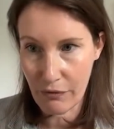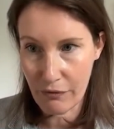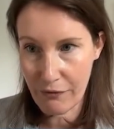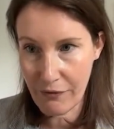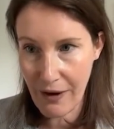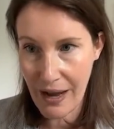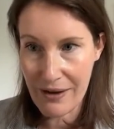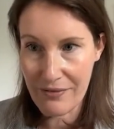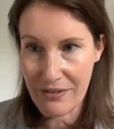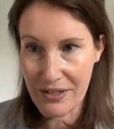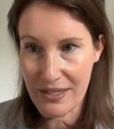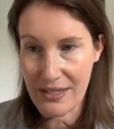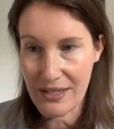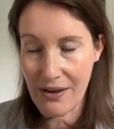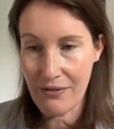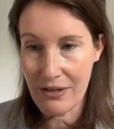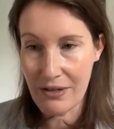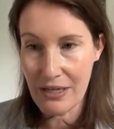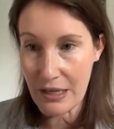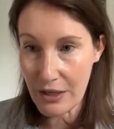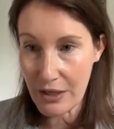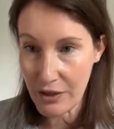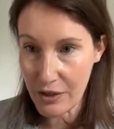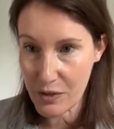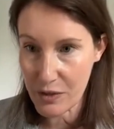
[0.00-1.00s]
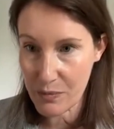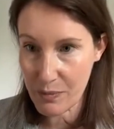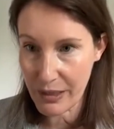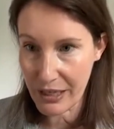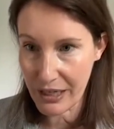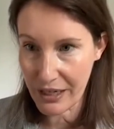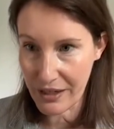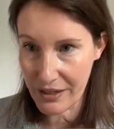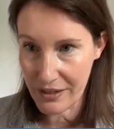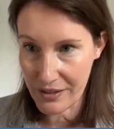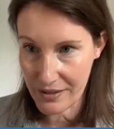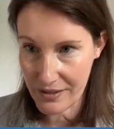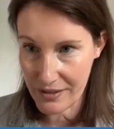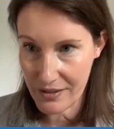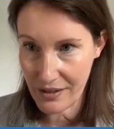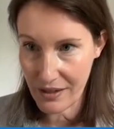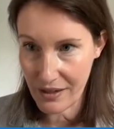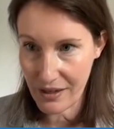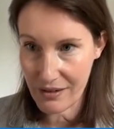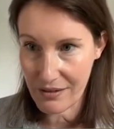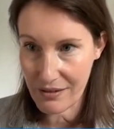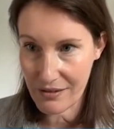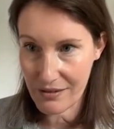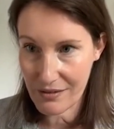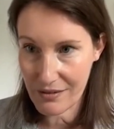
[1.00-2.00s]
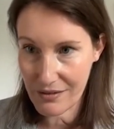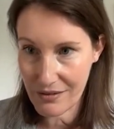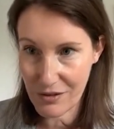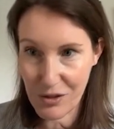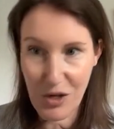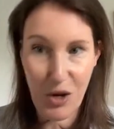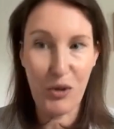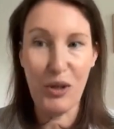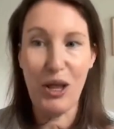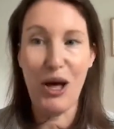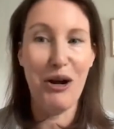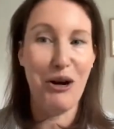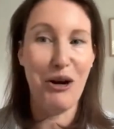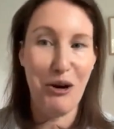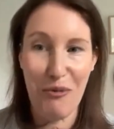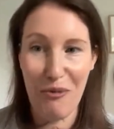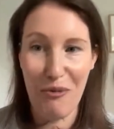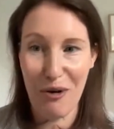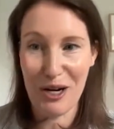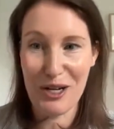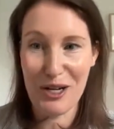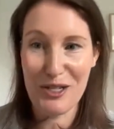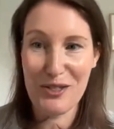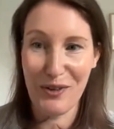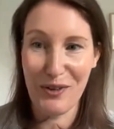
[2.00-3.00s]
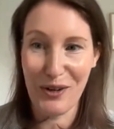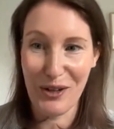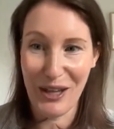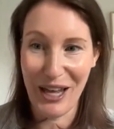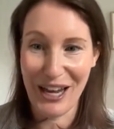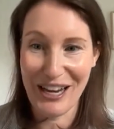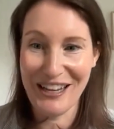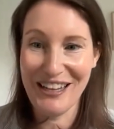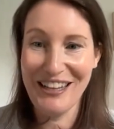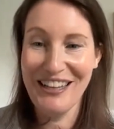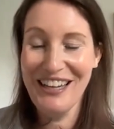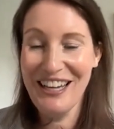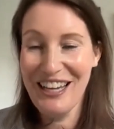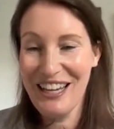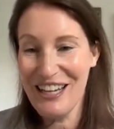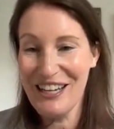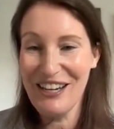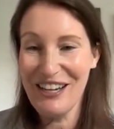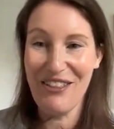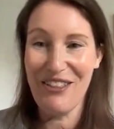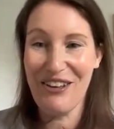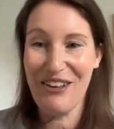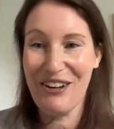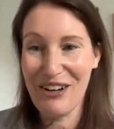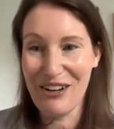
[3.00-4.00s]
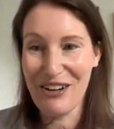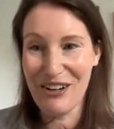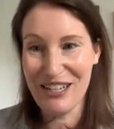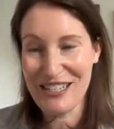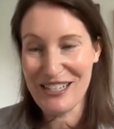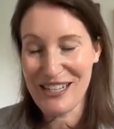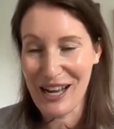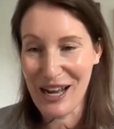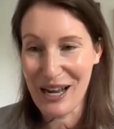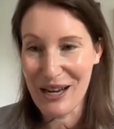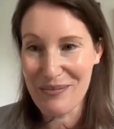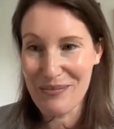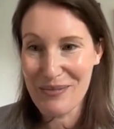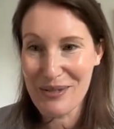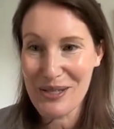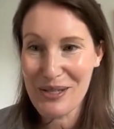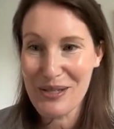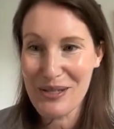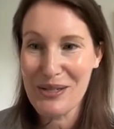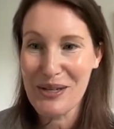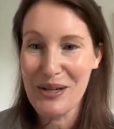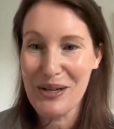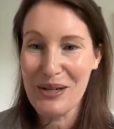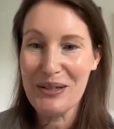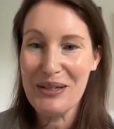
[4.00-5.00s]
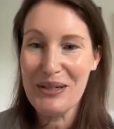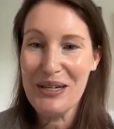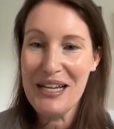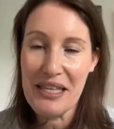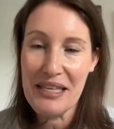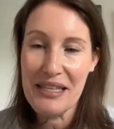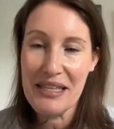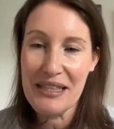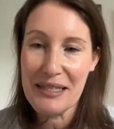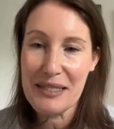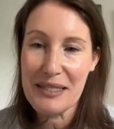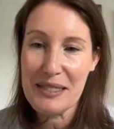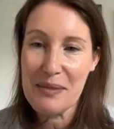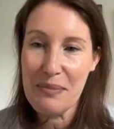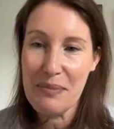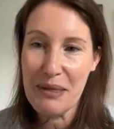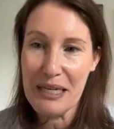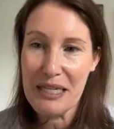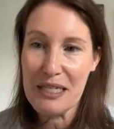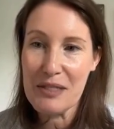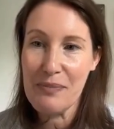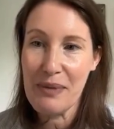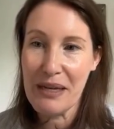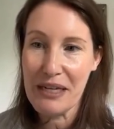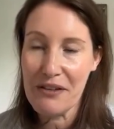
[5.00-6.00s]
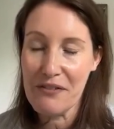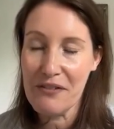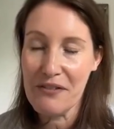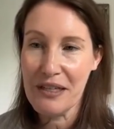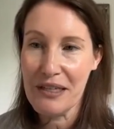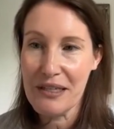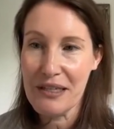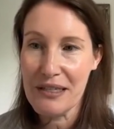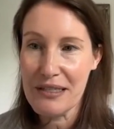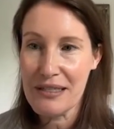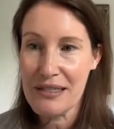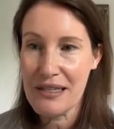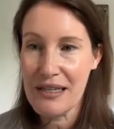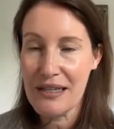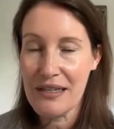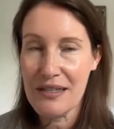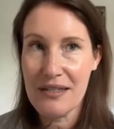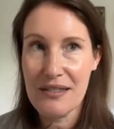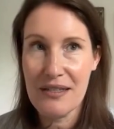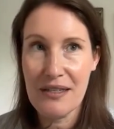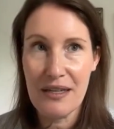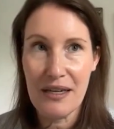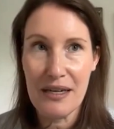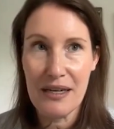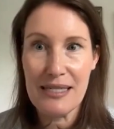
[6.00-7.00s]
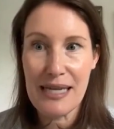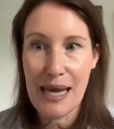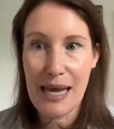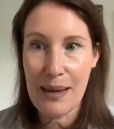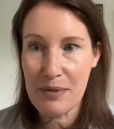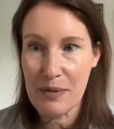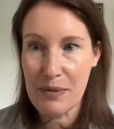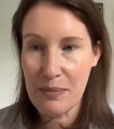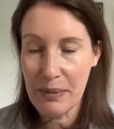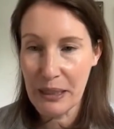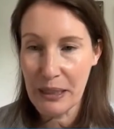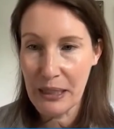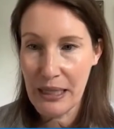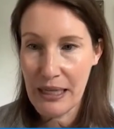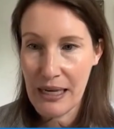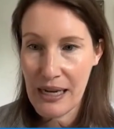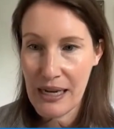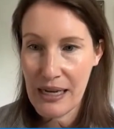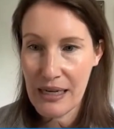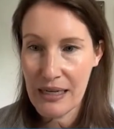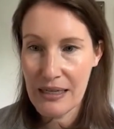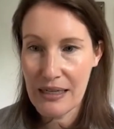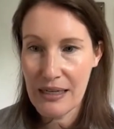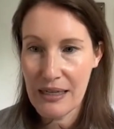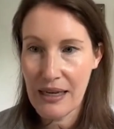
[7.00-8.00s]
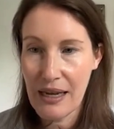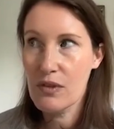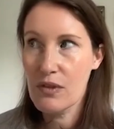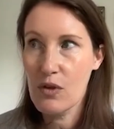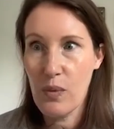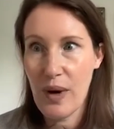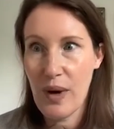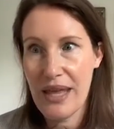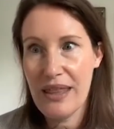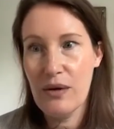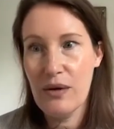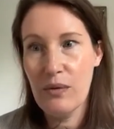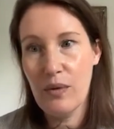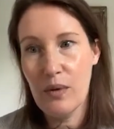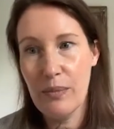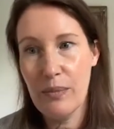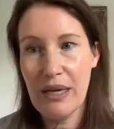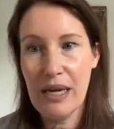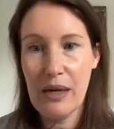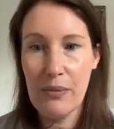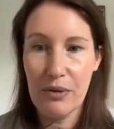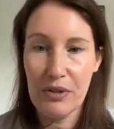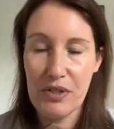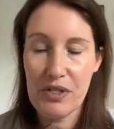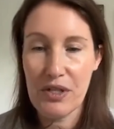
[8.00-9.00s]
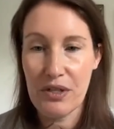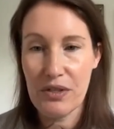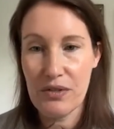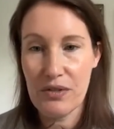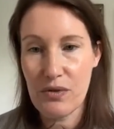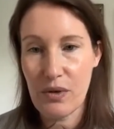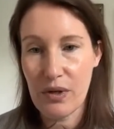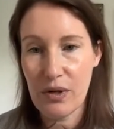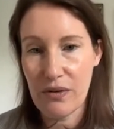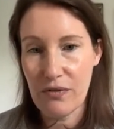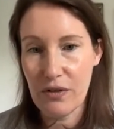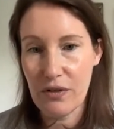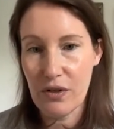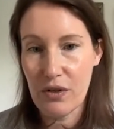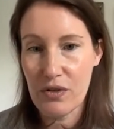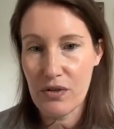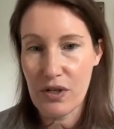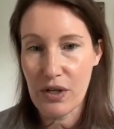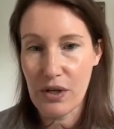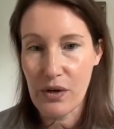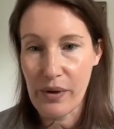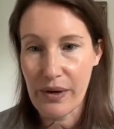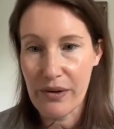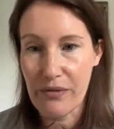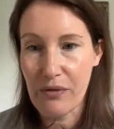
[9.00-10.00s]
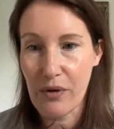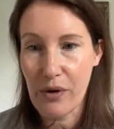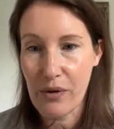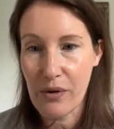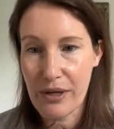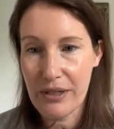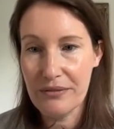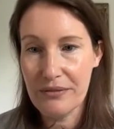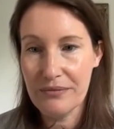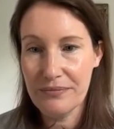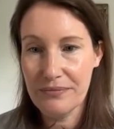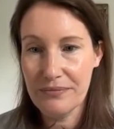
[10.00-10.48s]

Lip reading: 5 to 7 years because it no longer works for the current times. So I think that's the biggest benefit is the adaptability and the way that we'll be able to sort of use it going forward.